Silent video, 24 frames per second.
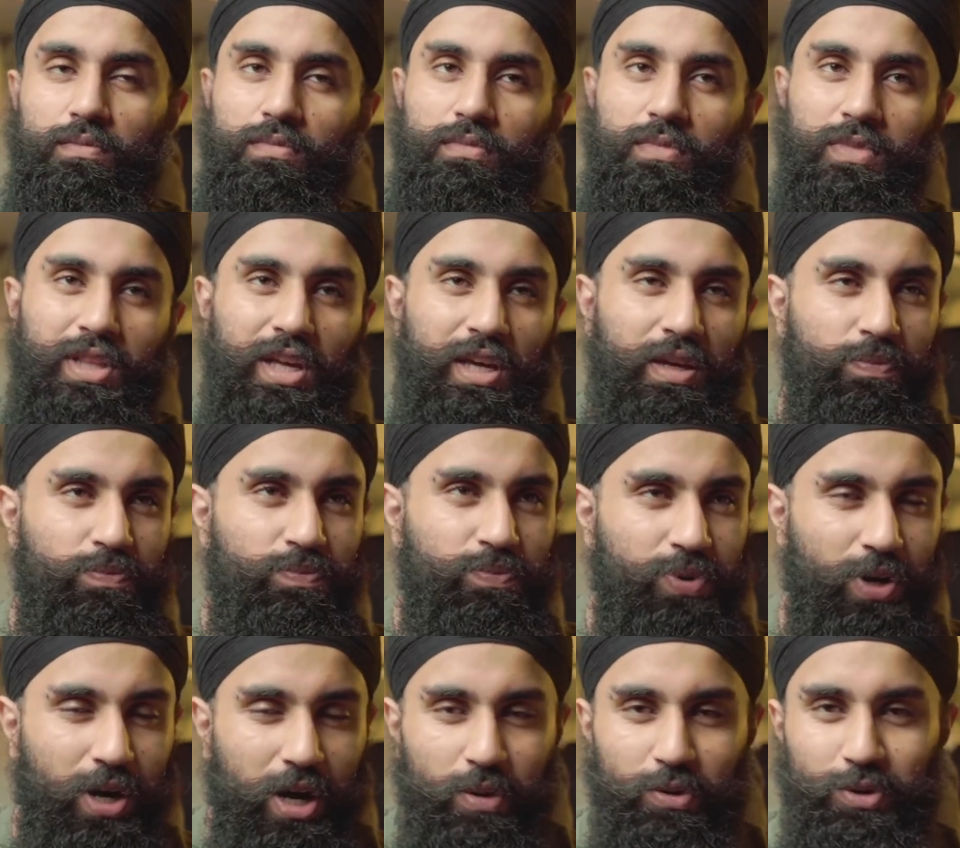they
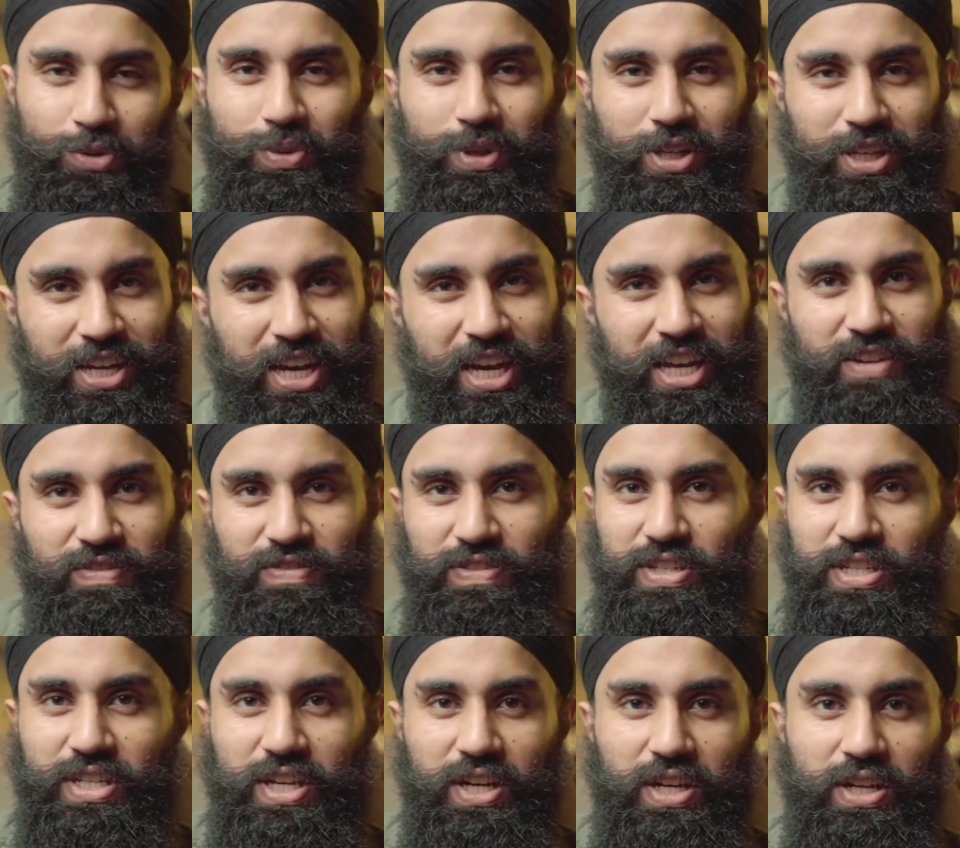probably can't
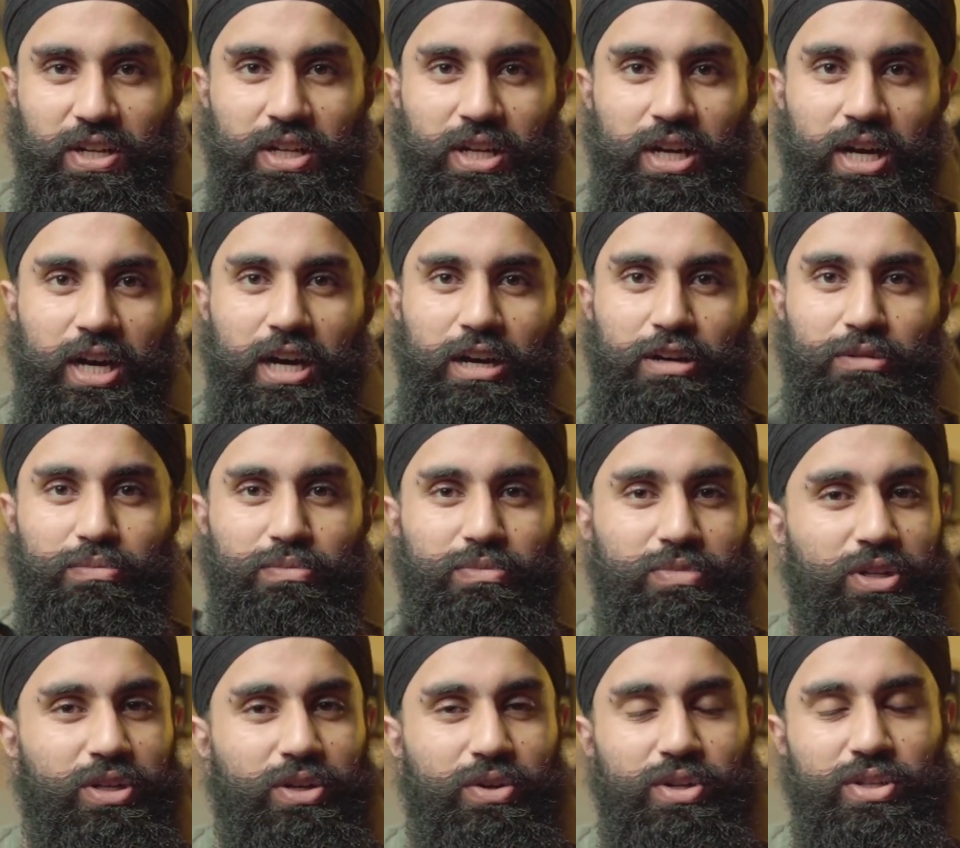even tell.
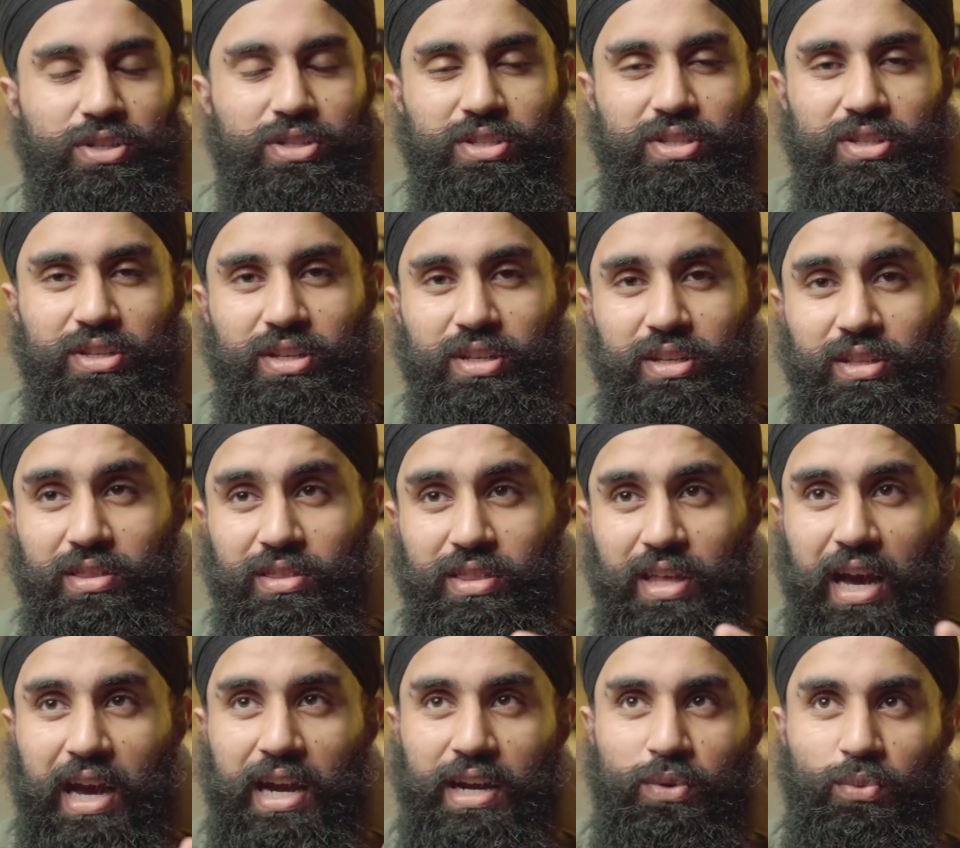It's
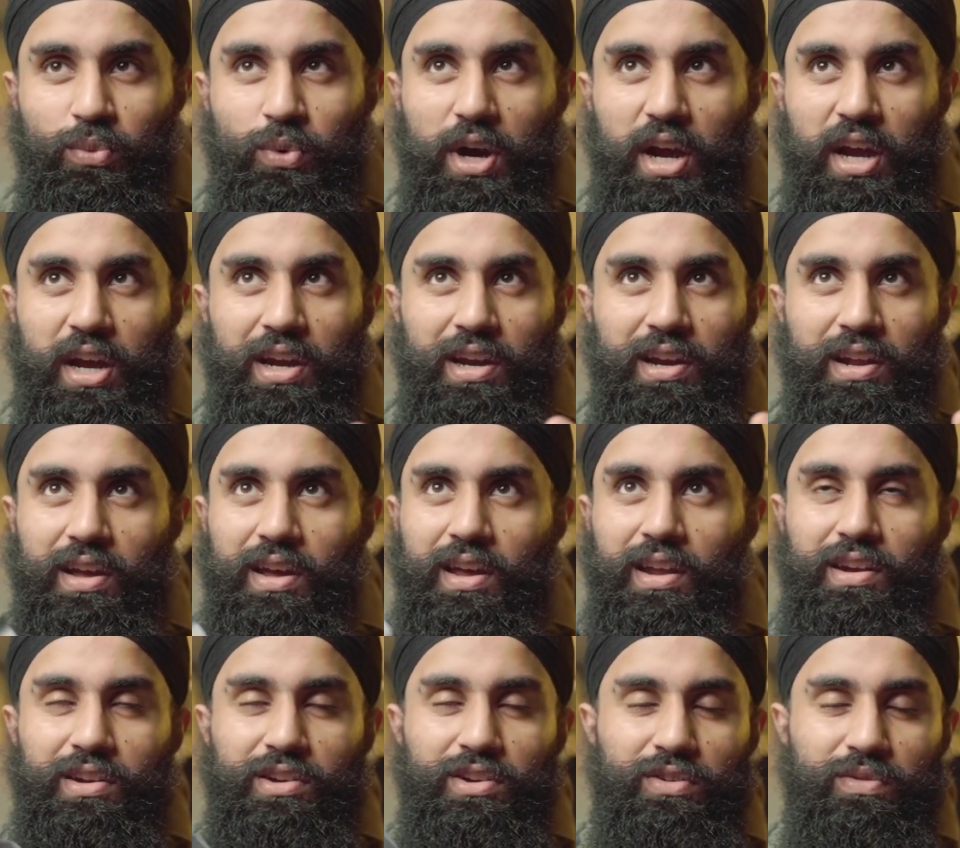that wide
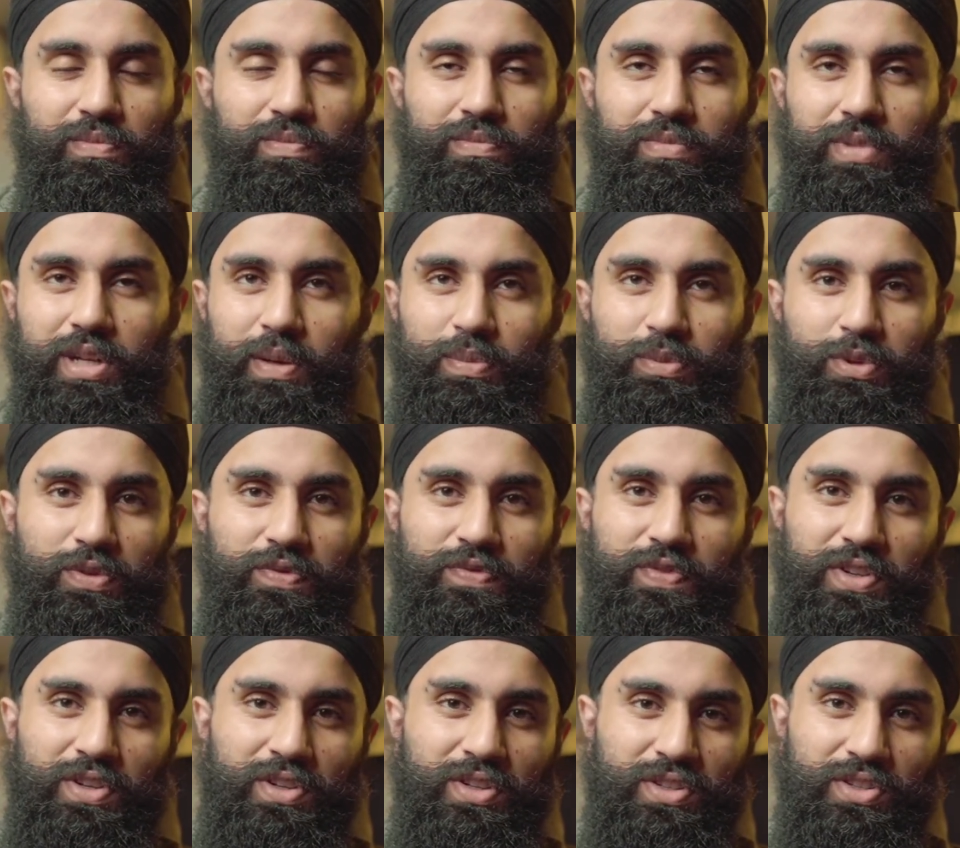and your depth of
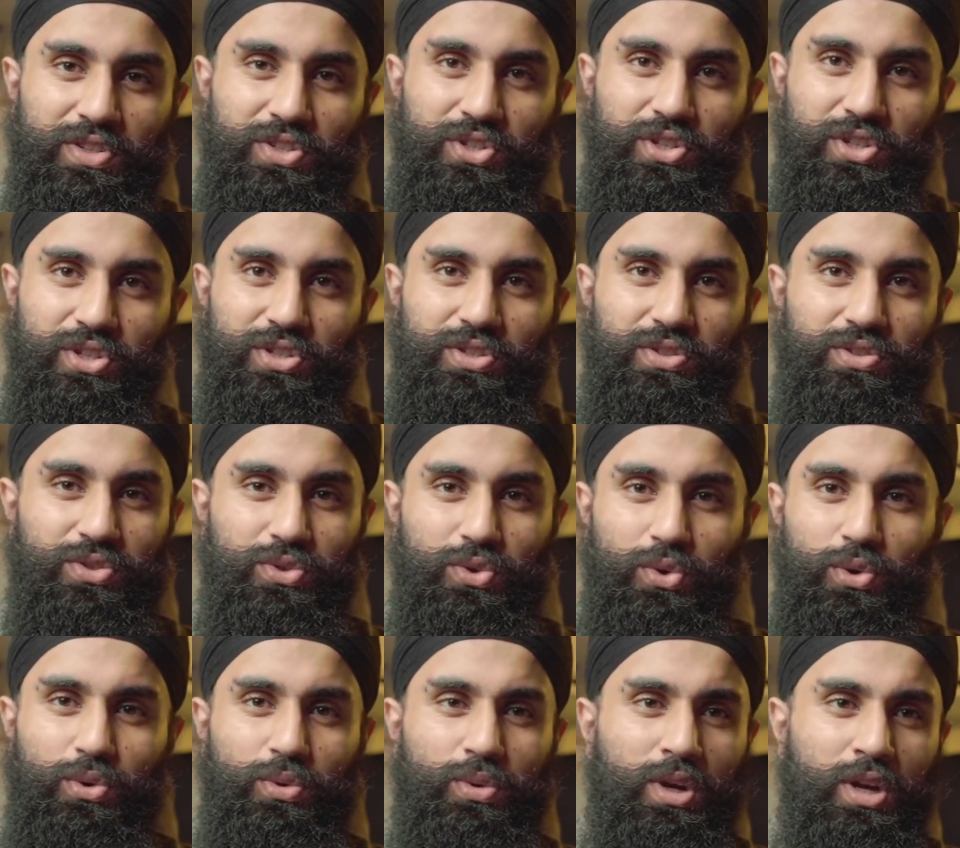field is just
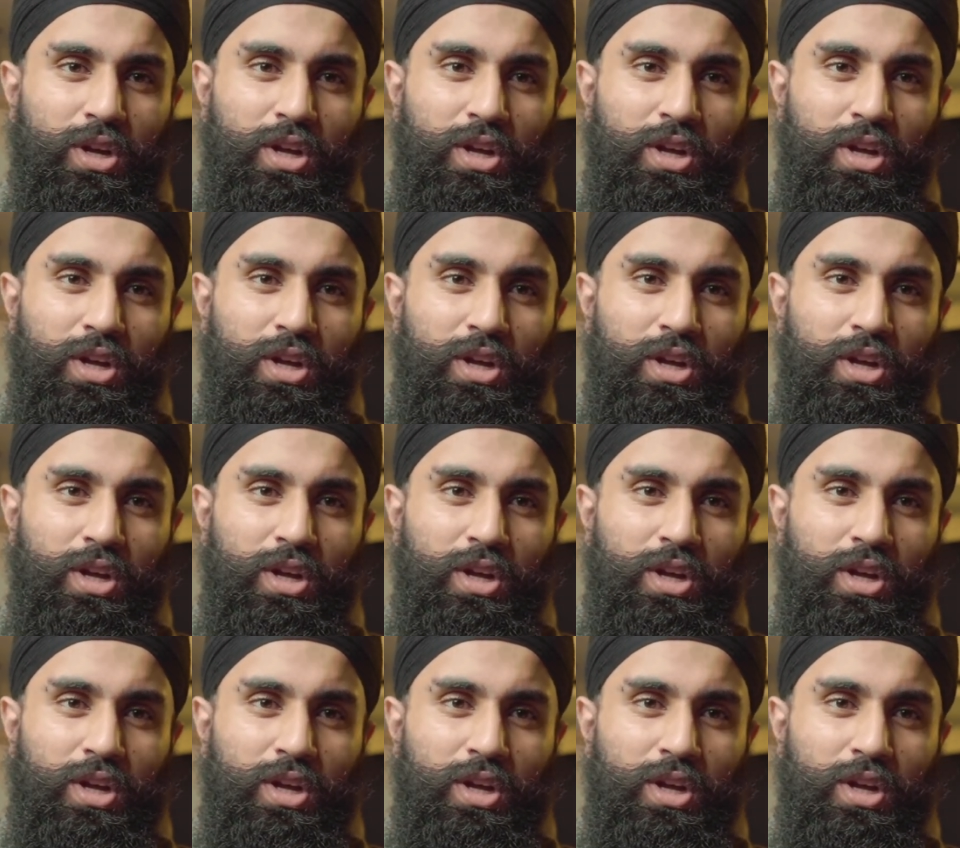so